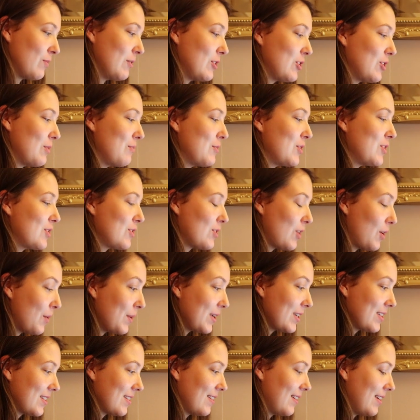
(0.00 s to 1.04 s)
which I'm so
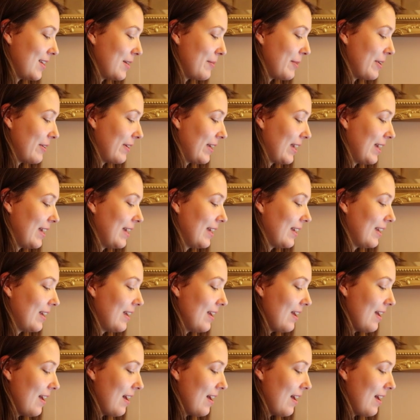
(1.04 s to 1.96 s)
excited about getting.